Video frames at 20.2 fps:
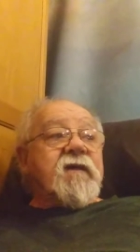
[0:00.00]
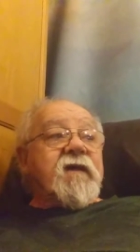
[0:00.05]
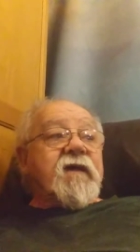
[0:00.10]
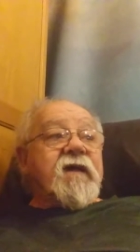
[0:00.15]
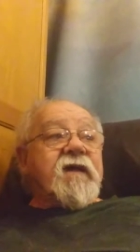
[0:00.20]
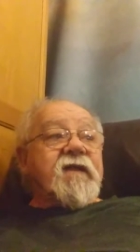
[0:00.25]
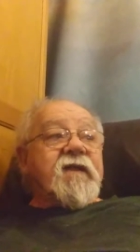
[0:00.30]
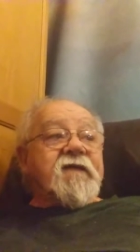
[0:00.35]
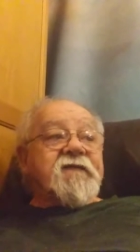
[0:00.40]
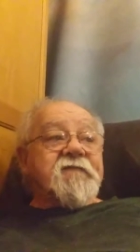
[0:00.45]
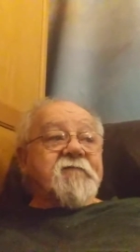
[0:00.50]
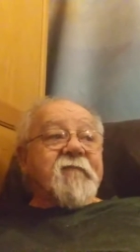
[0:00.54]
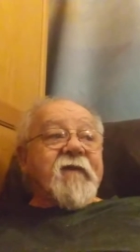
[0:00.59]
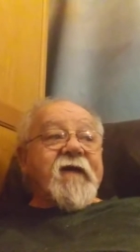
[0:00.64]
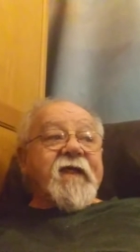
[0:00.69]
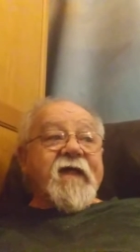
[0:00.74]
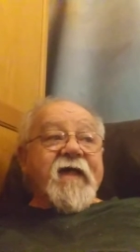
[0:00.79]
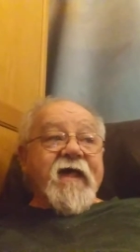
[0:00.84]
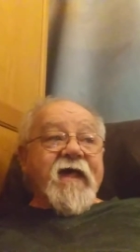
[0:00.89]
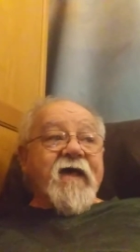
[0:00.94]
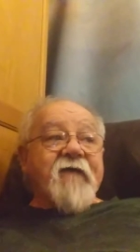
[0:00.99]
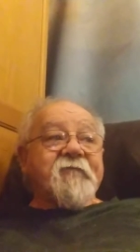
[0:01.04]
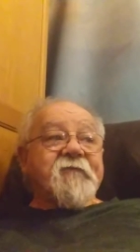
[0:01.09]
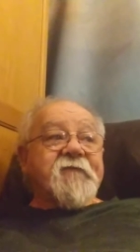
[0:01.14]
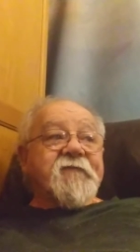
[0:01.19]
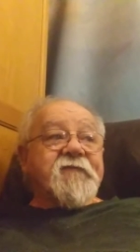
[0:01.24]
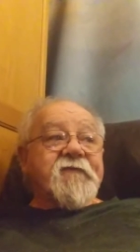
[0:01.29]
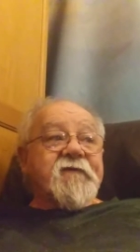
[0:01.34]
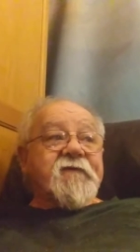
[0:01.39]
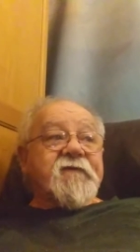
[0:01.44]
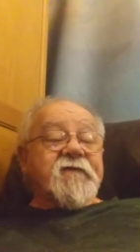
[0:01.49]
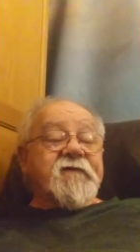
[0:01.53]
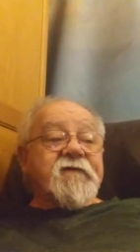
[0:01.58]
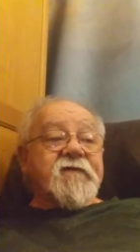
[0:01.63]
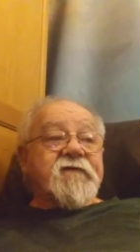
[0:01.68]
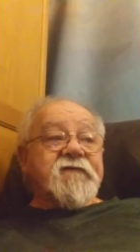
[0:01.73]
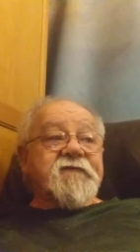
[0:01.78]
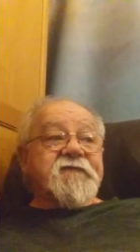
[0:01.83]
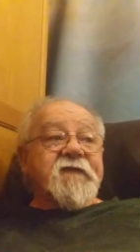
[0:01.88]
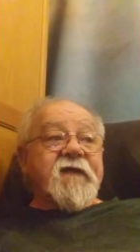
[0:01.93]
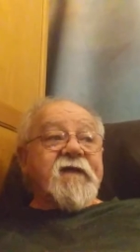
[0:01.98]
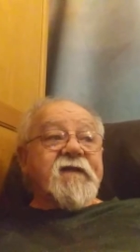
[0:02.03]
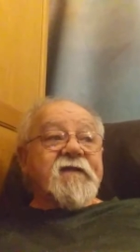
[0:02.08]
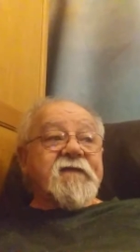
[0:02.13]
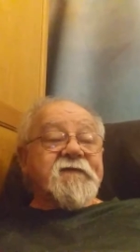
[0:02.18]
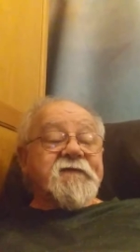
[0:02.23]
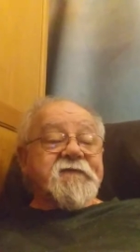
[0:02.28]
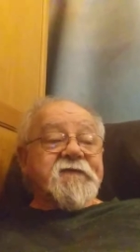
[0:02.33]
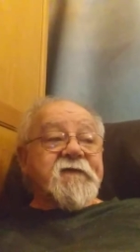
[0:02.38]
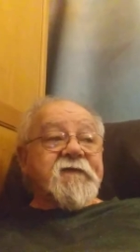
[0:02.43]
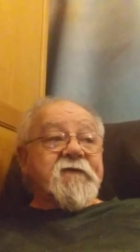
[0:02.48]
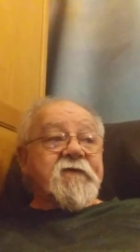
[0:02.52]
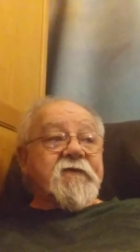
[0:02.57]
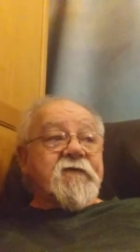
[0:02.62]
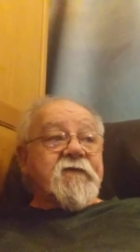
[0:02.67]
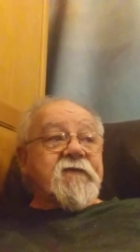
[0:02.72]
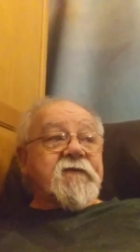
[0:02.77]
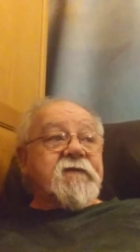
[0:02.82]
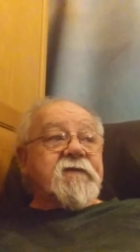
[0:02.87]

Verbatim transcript: And that's about half of the stainless steel.